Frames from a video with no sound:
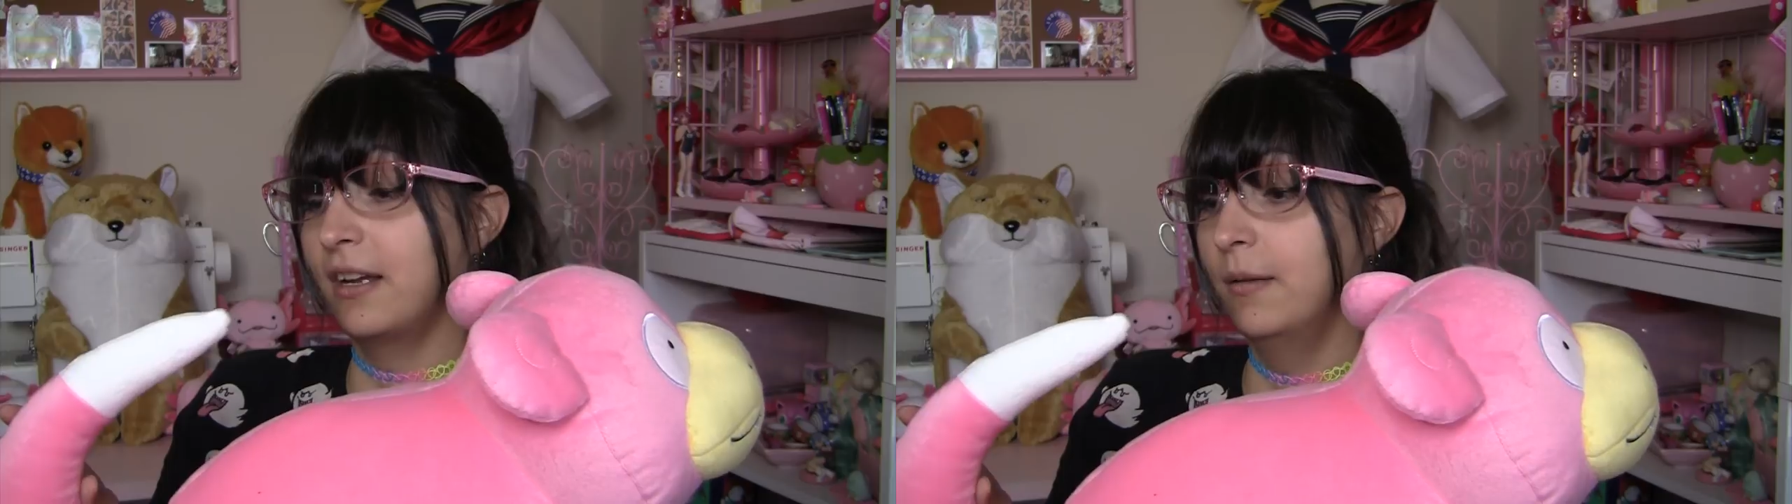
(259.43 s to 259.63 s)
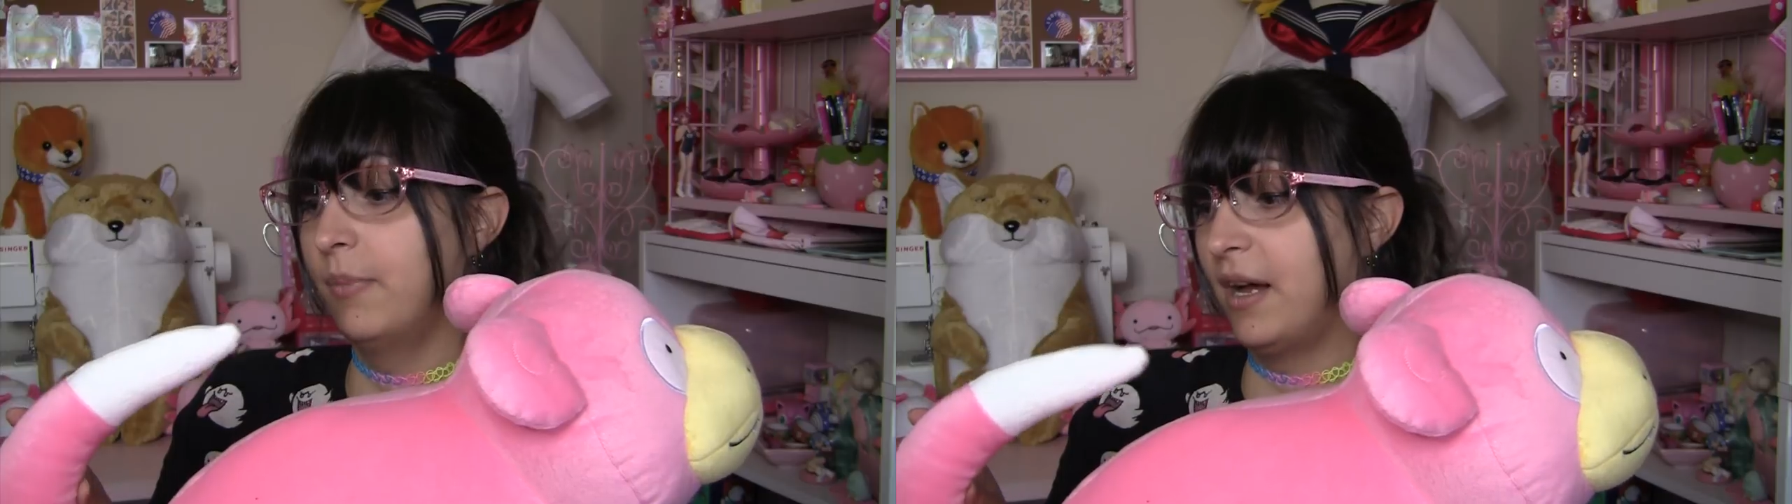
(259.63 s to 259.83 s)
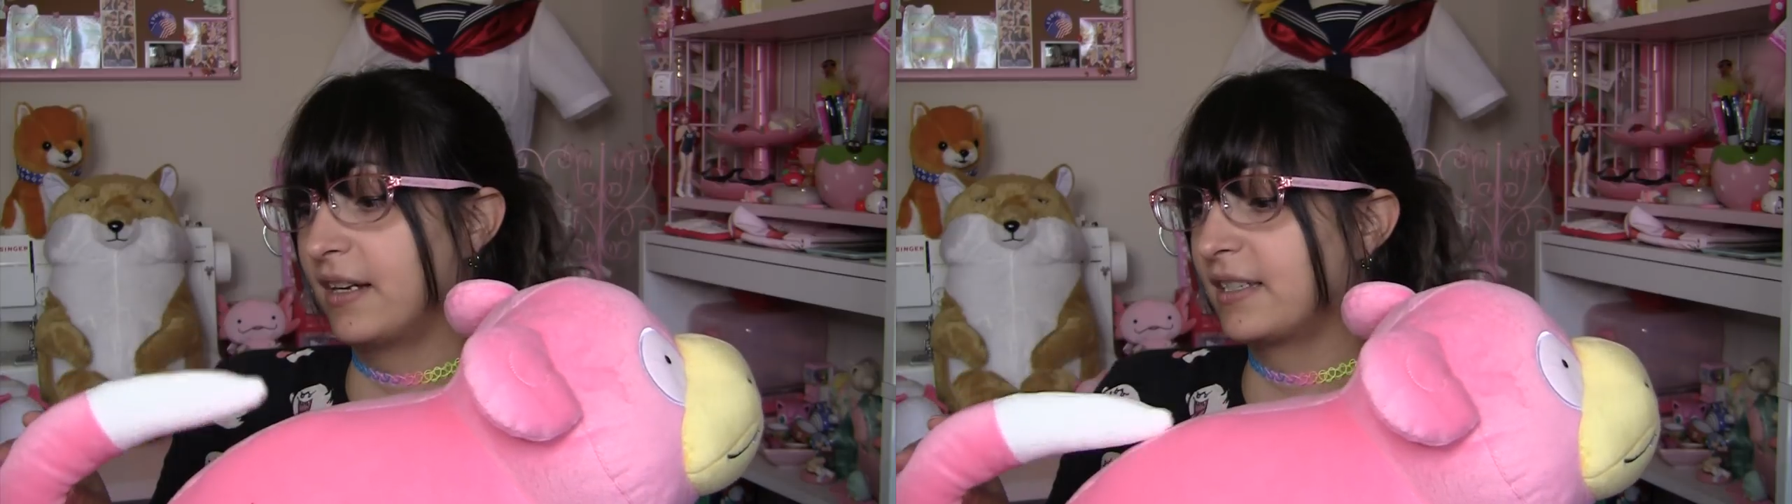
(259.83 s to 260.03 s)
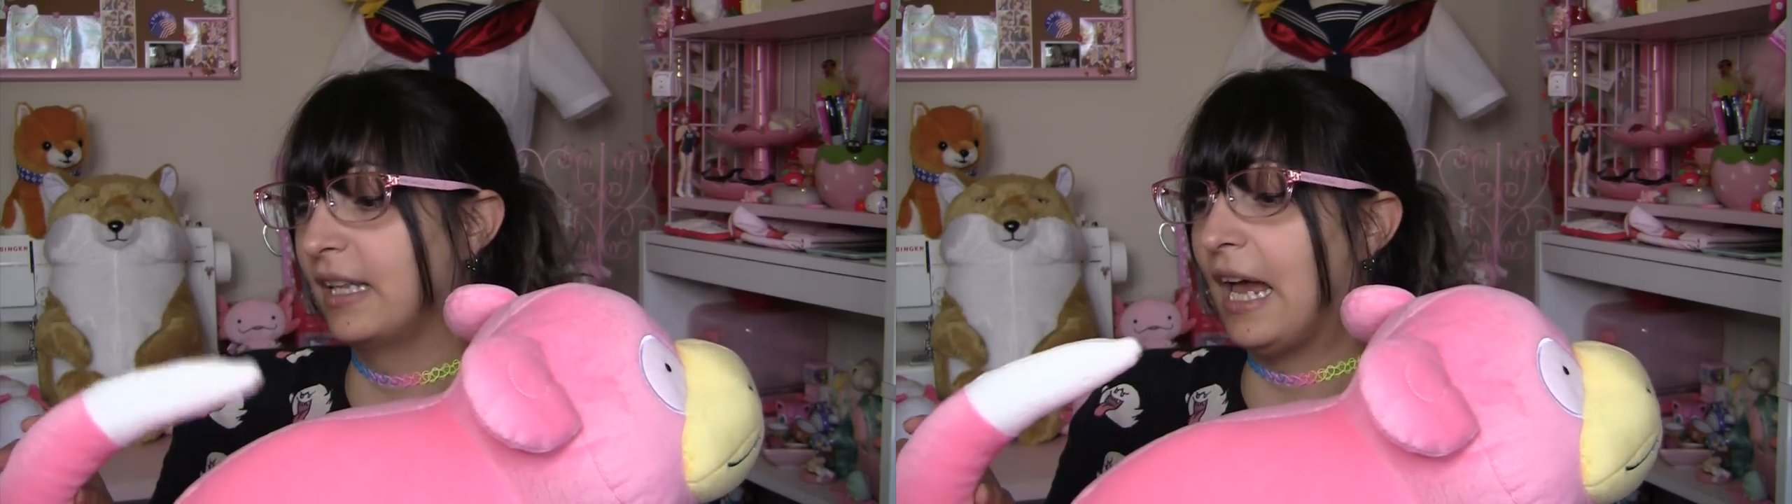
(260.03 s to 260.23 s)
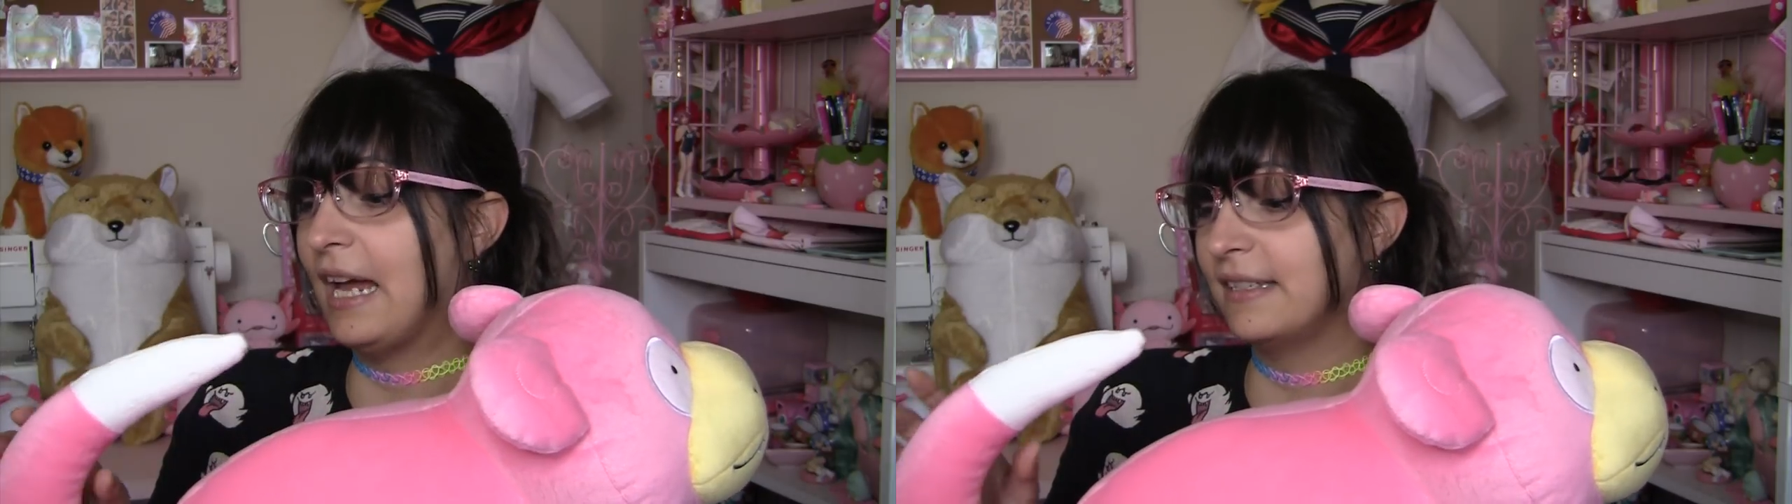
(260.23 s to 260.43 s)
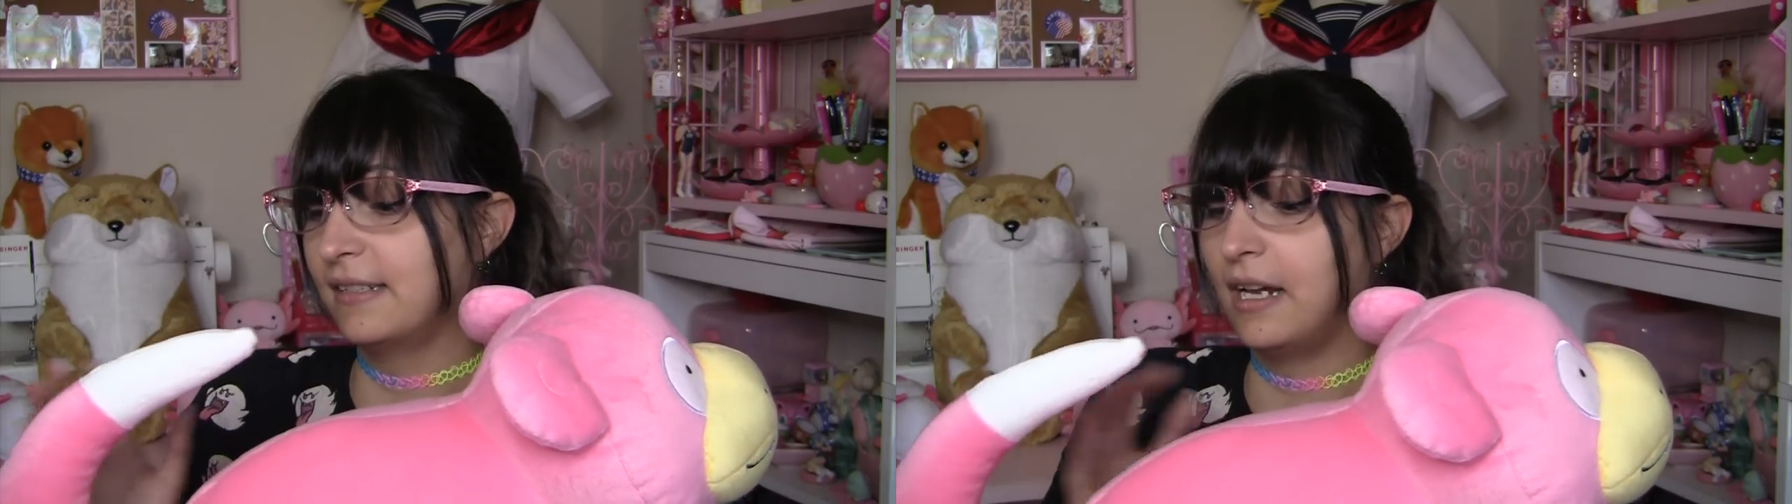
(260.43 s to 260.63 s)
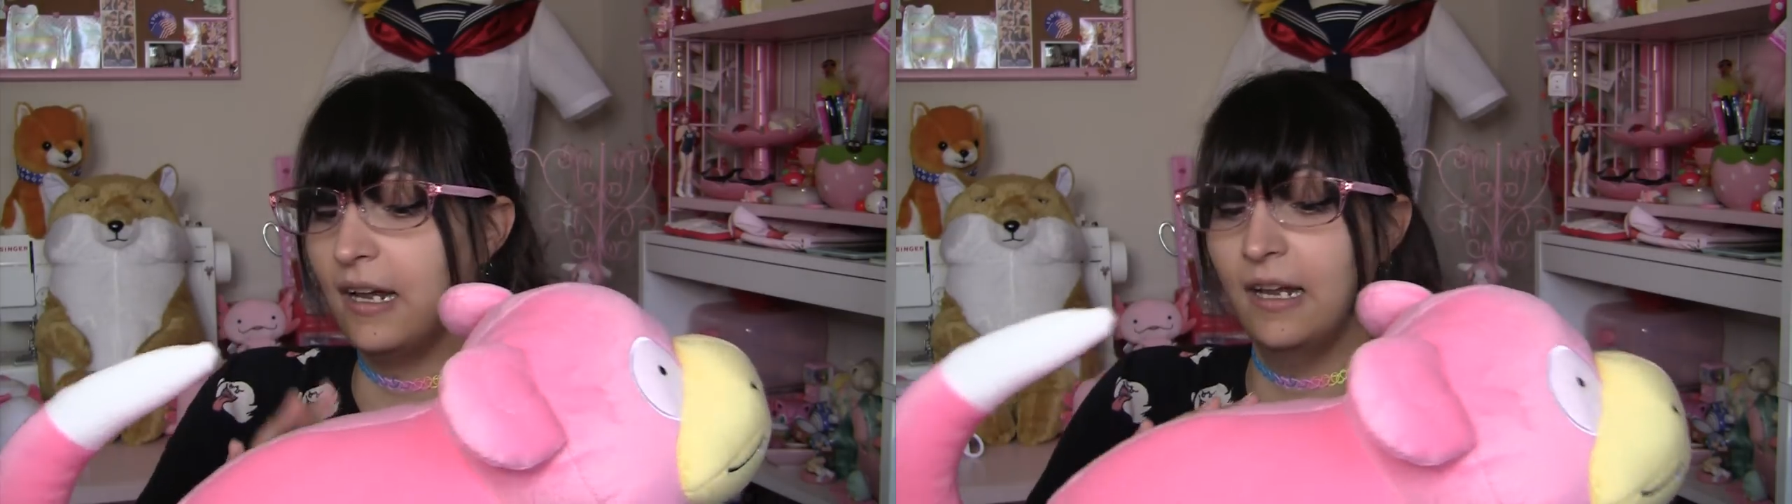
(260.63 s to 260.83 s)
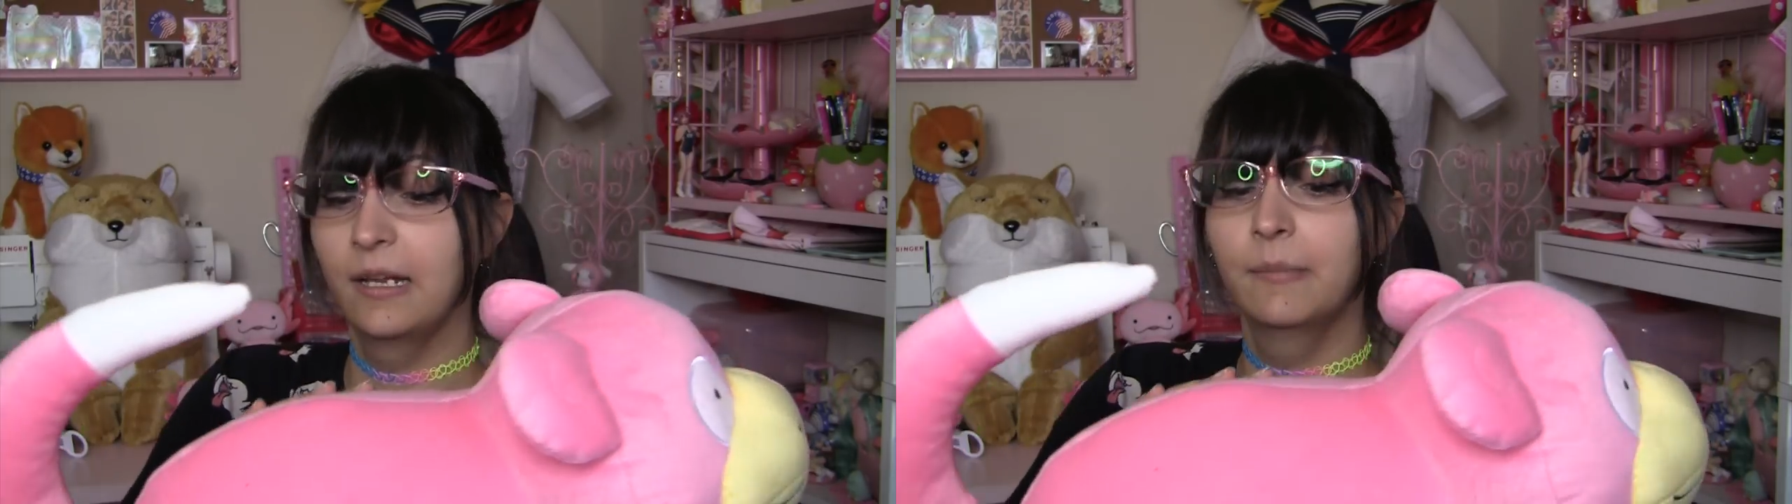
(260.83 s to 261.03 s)
I unboxed last
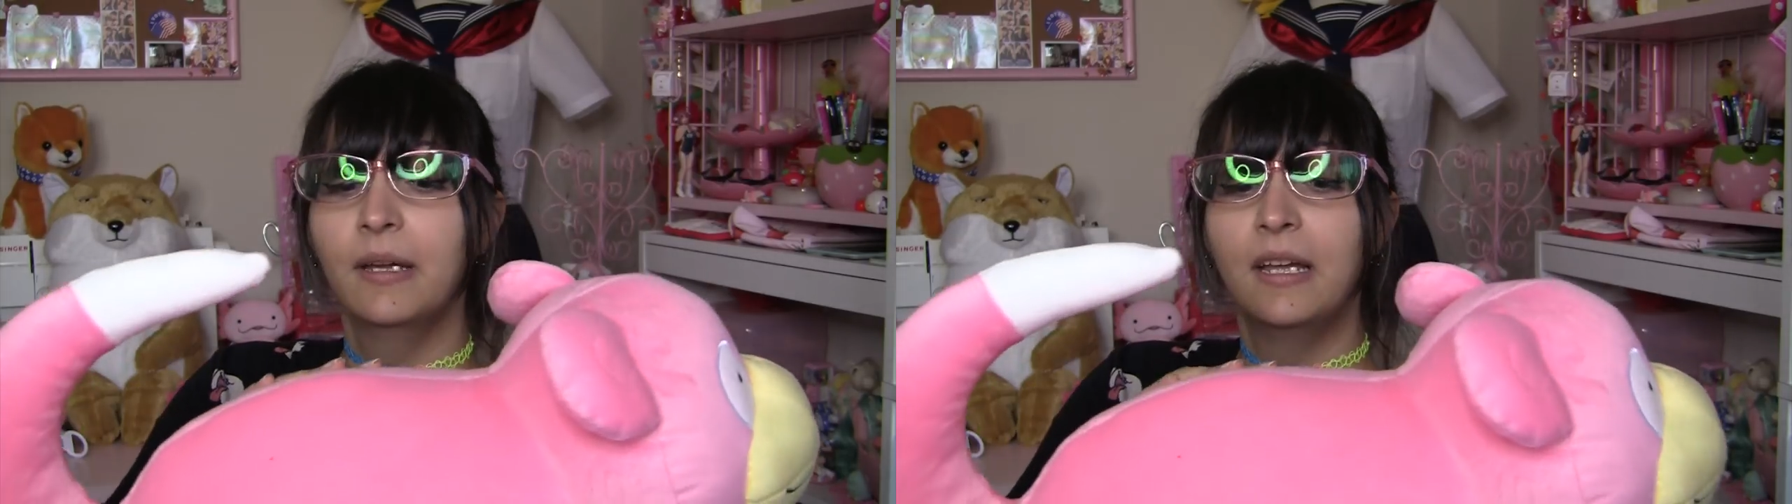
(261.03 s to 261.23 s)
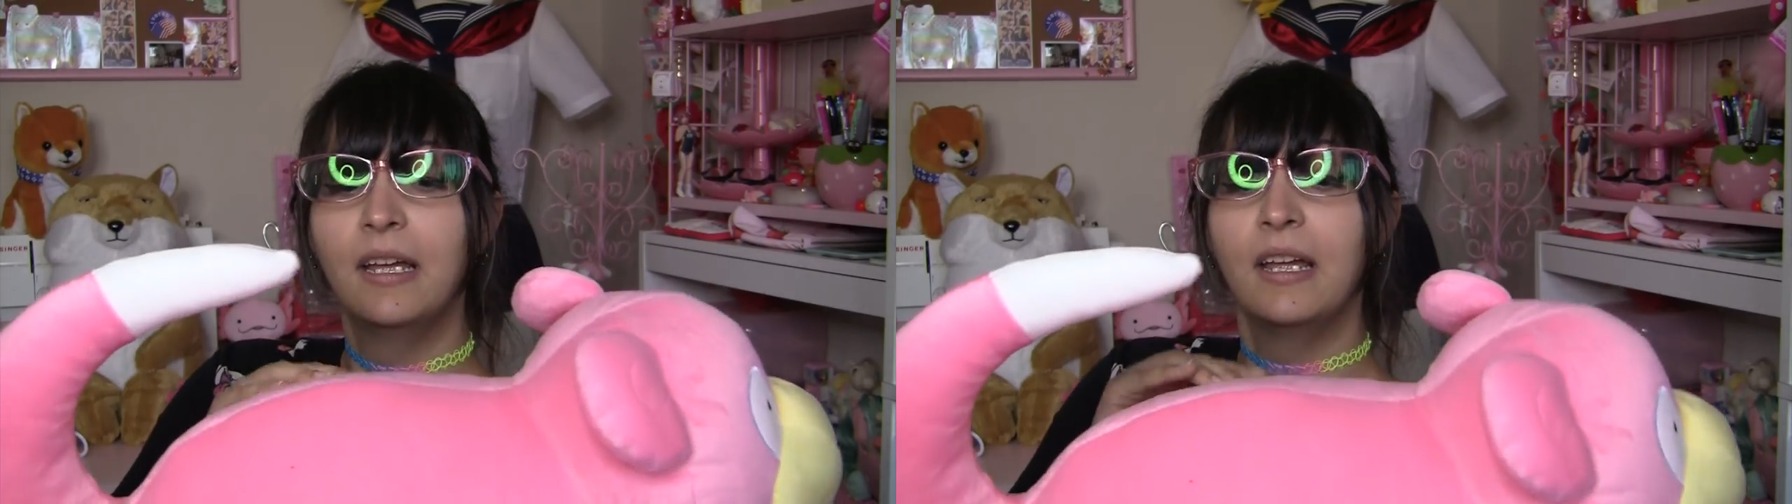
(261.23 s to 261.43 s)
time,